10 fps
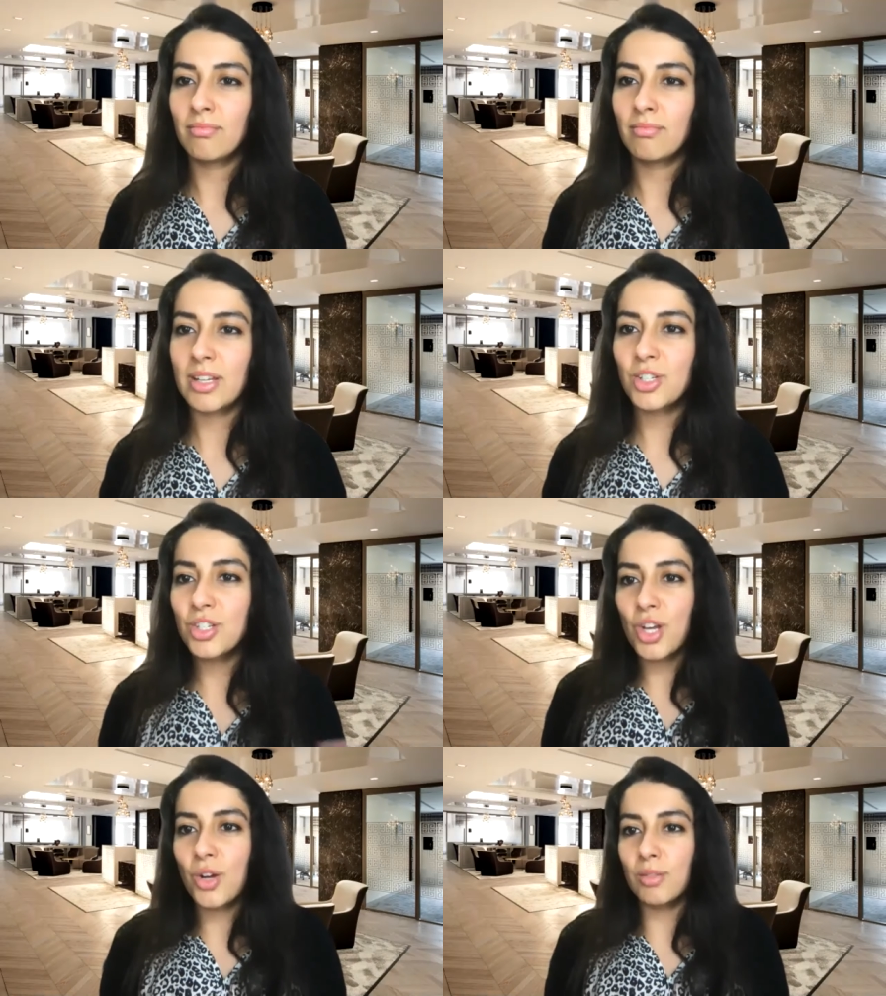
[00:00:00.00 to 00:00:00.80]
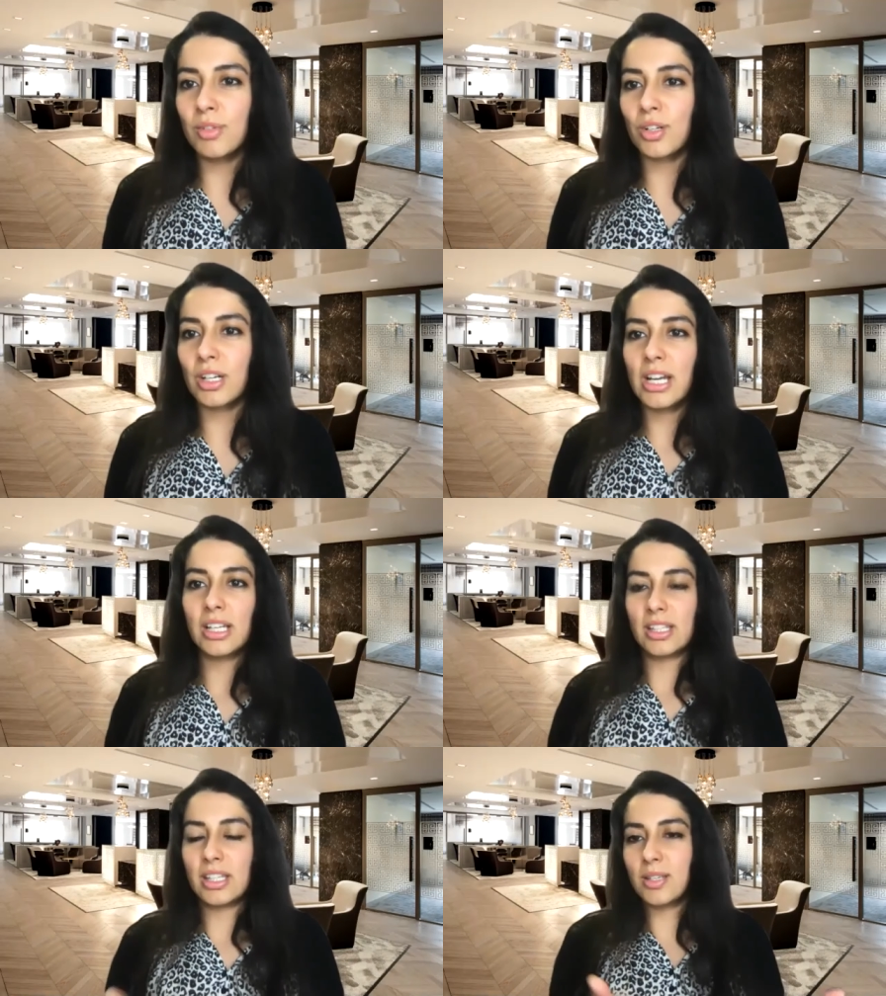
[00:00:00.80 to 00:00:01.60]
and just show them. Look,
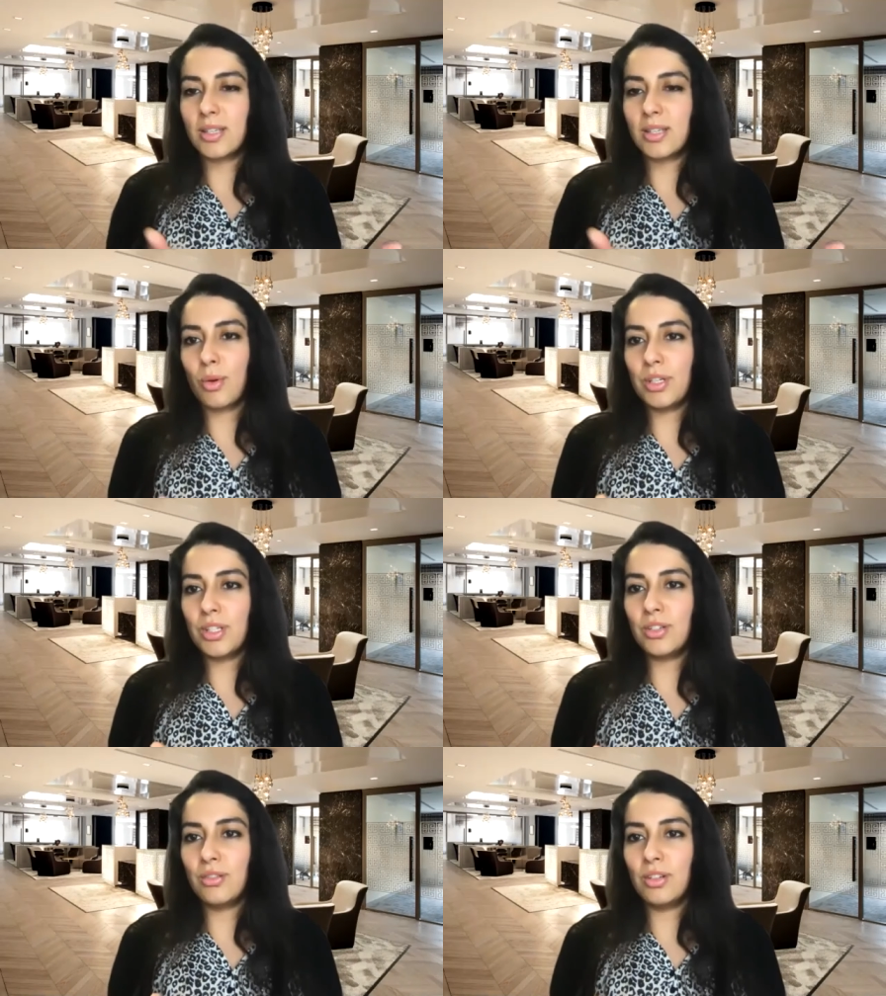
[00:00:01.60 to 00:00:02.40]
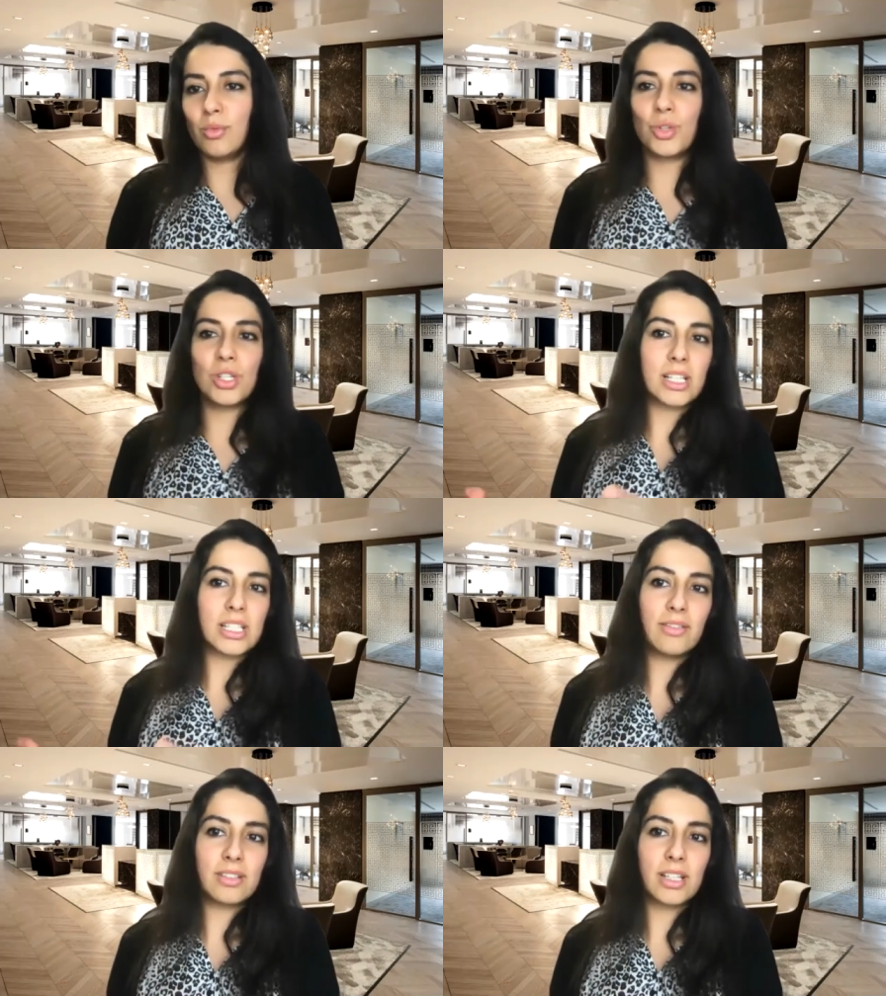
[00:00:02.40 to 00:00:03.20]
this is what we do. Would you like to
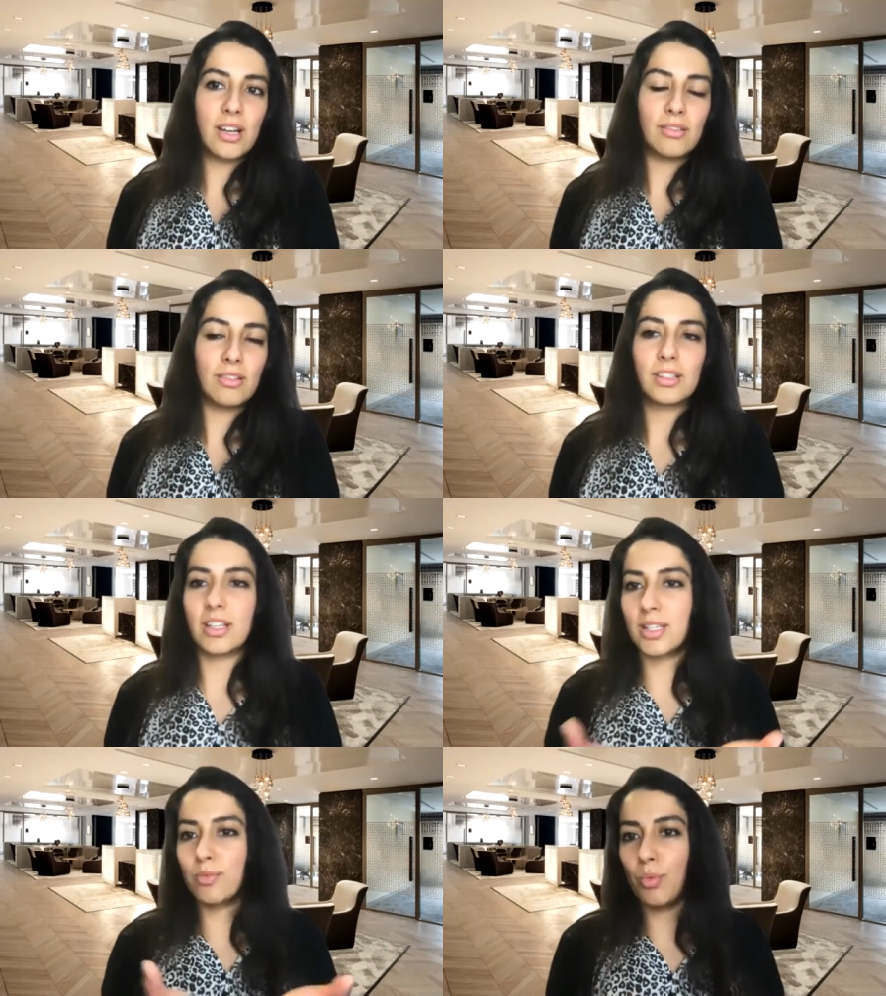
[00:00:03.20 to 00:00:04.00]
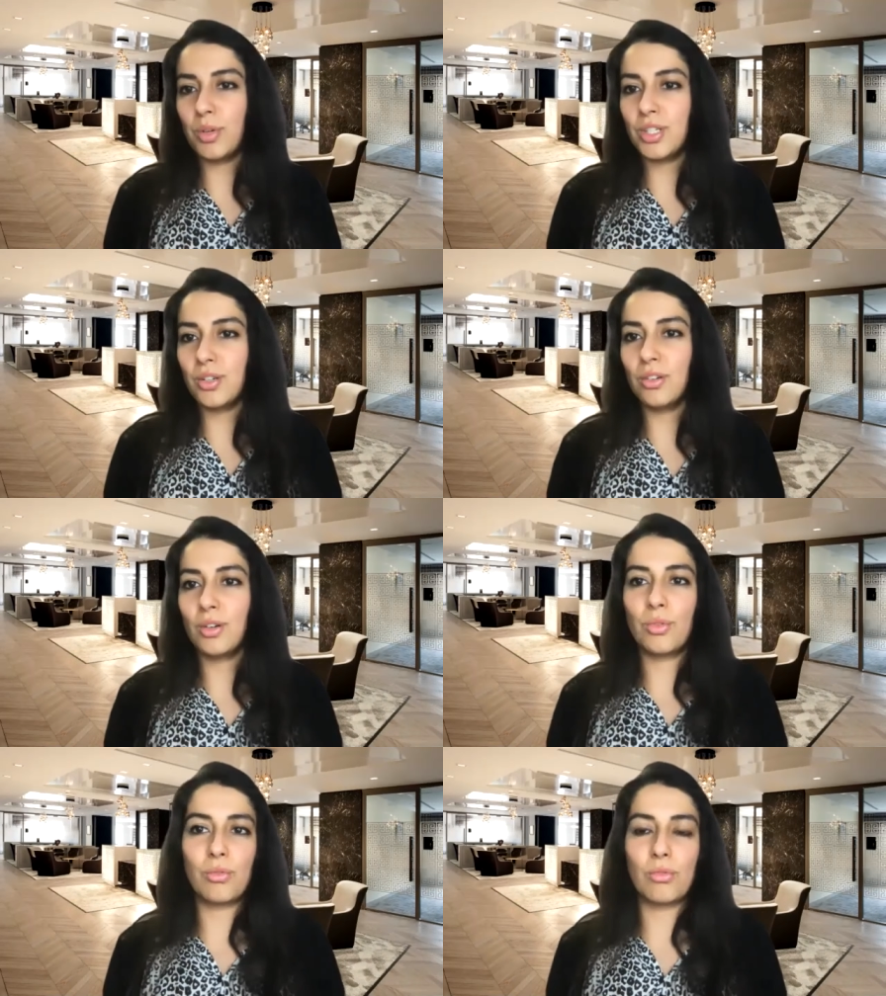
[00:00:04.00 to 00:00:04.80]
give it a go? This is what we do.
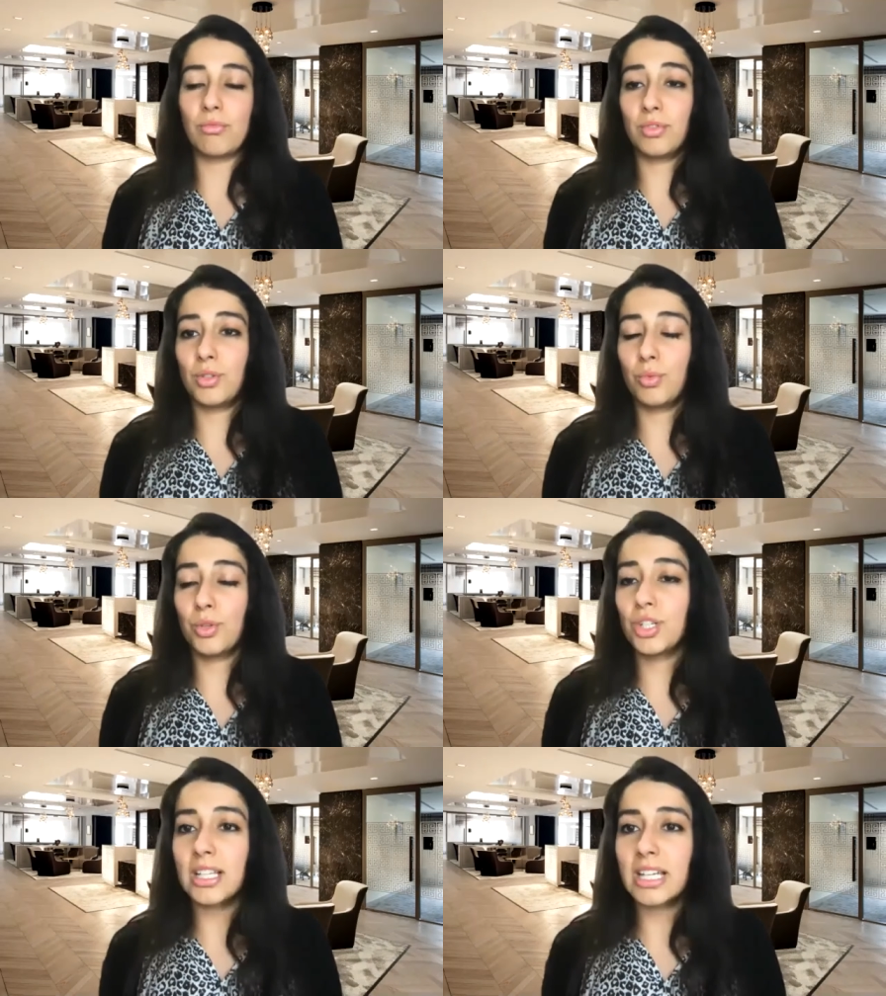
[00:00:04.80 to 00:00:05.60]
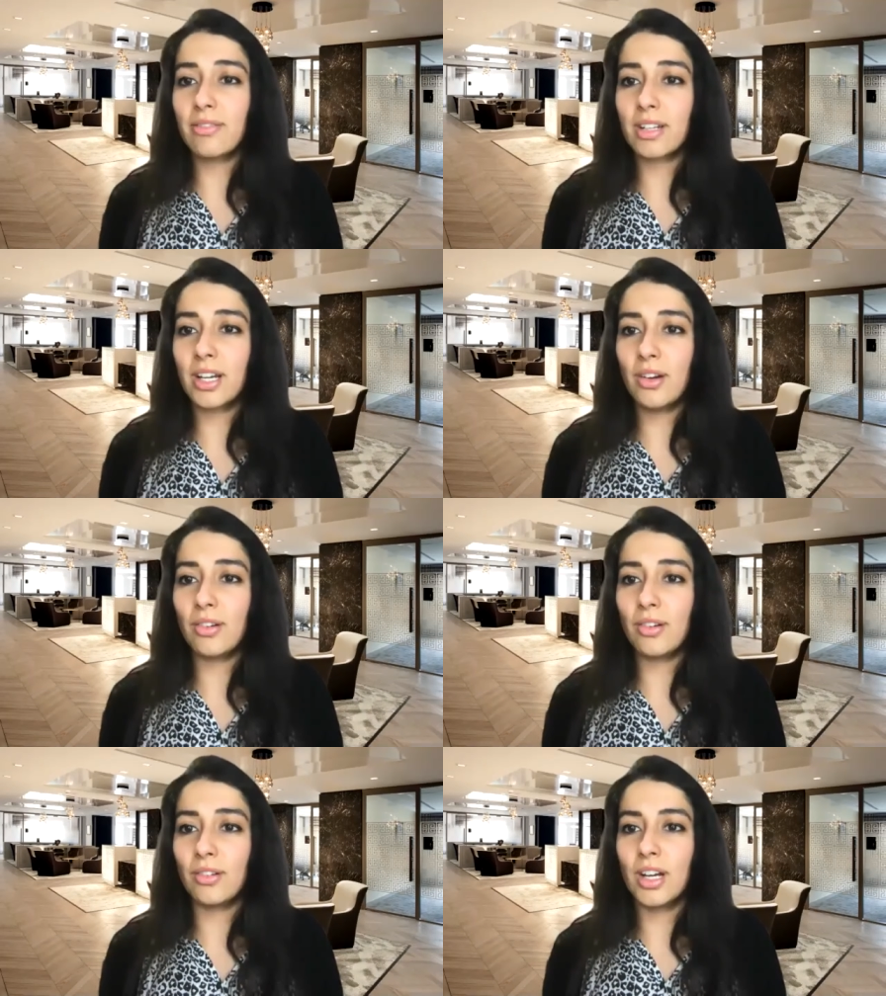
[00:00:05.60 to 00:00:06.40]
Would you like to give it a go?
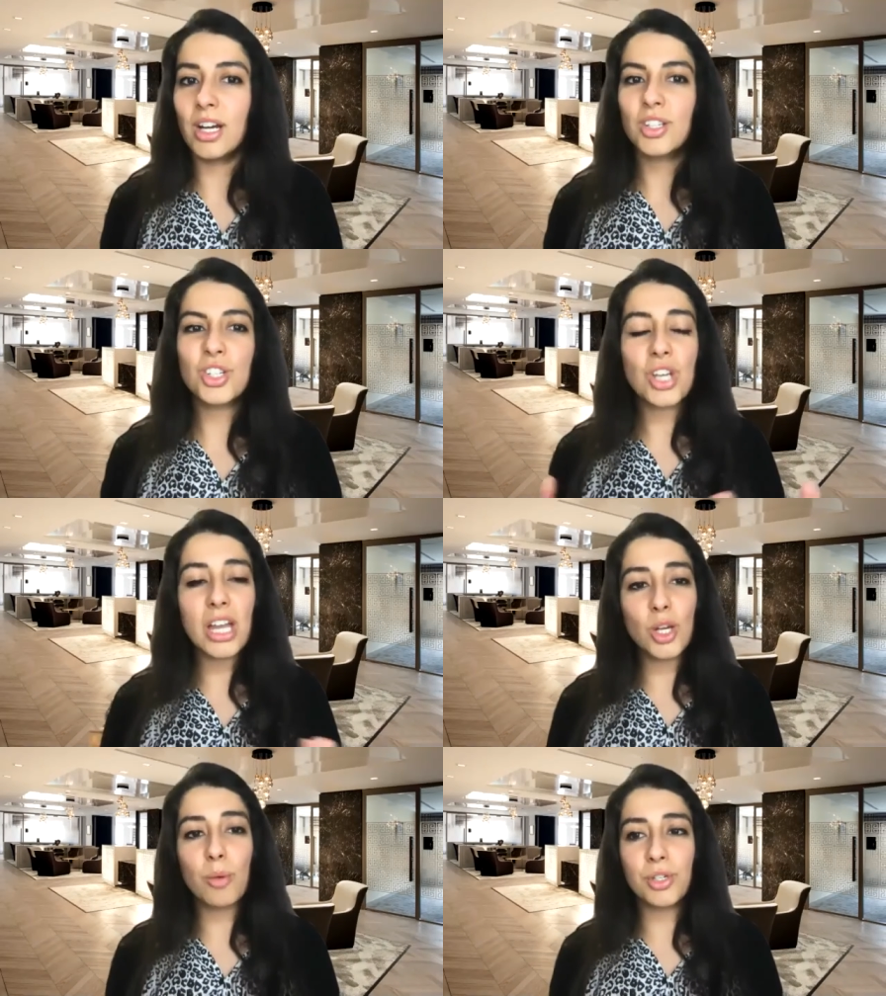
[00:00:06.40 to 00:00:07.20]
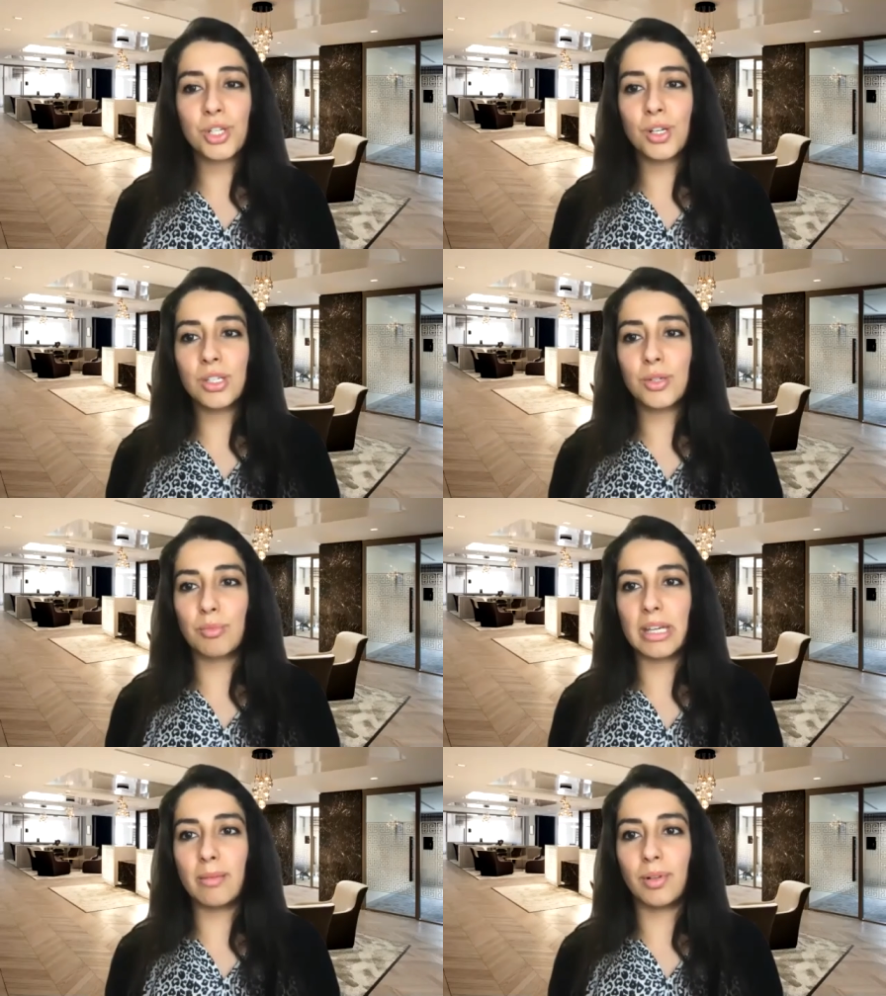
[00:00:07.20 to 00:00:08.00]
Just share the opportunity with
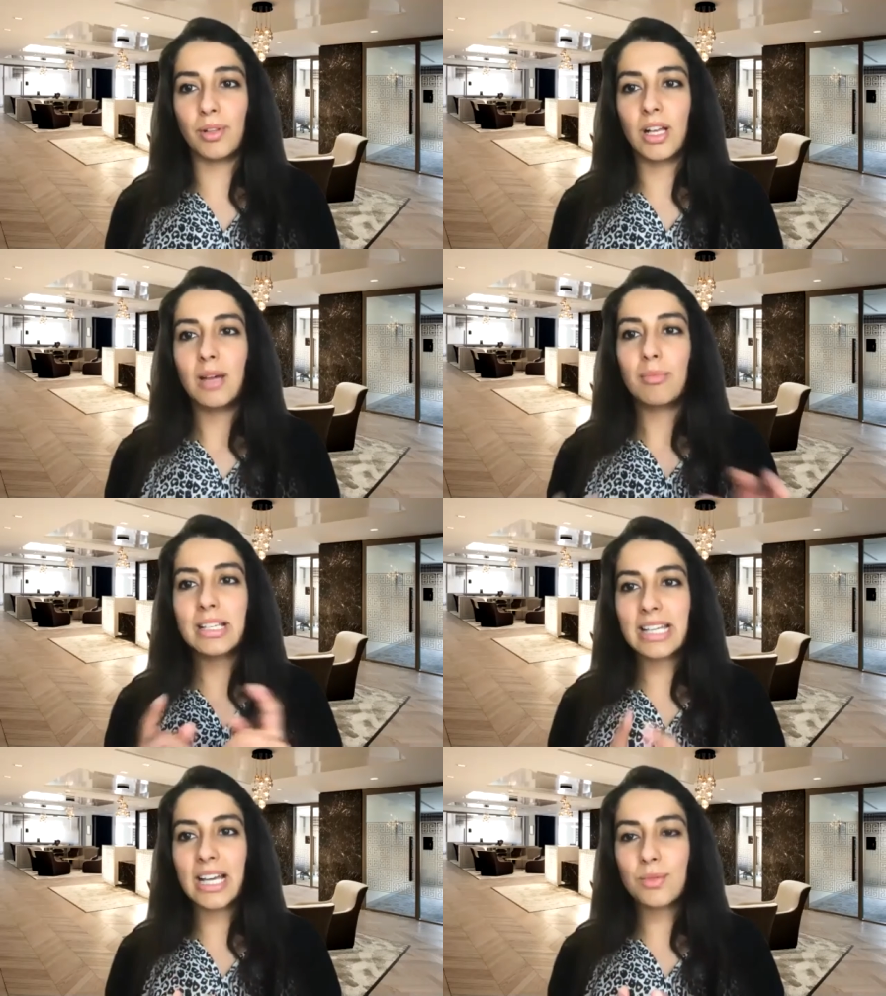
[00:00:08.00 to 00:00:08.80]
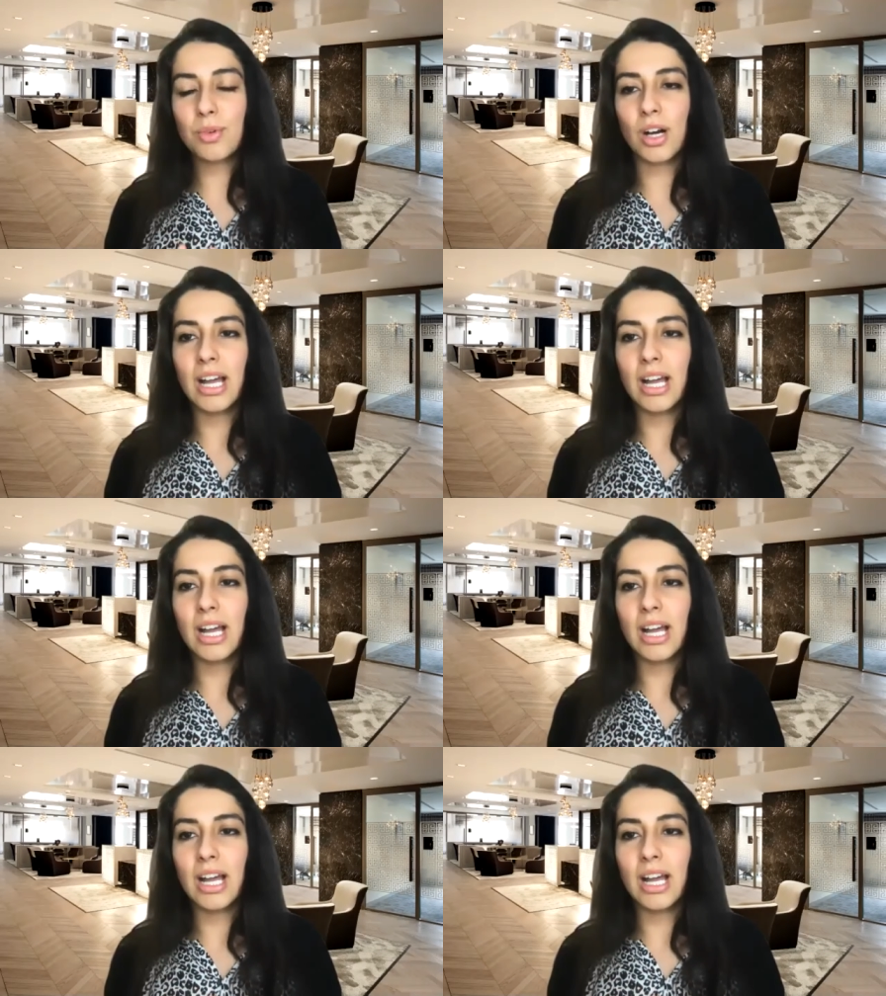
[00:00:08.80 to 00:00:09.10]
people because guess what?